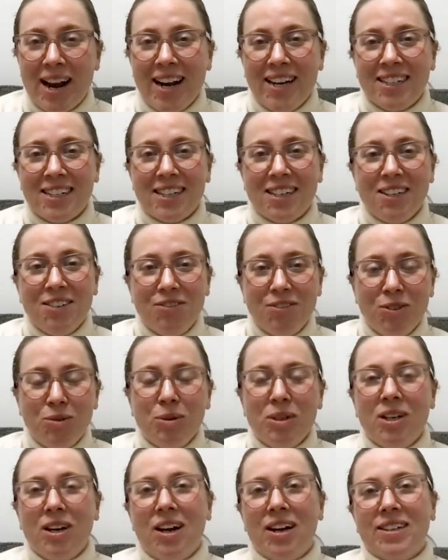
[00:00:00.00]
And if you
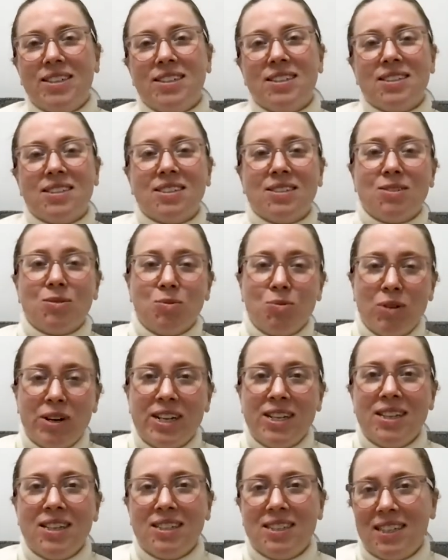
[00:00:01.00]
would like to
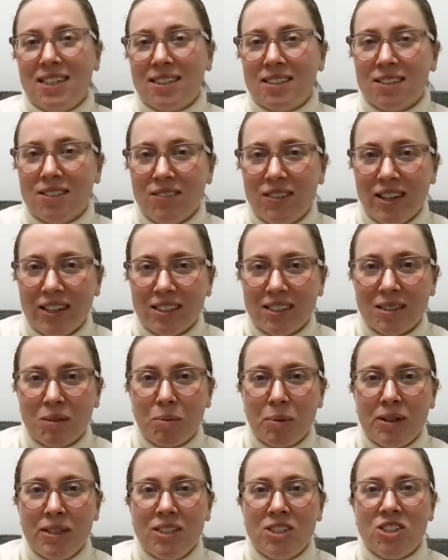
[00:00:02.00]
read the text of that
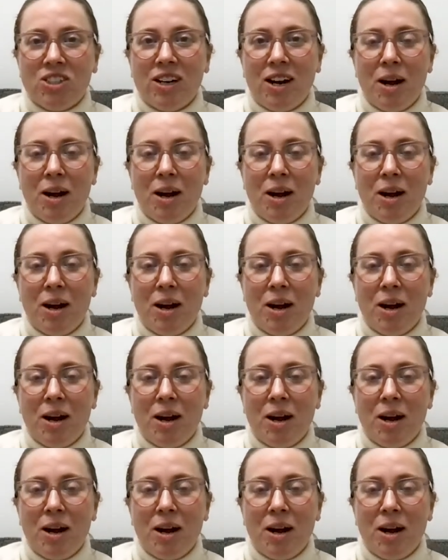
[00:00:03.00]
speech,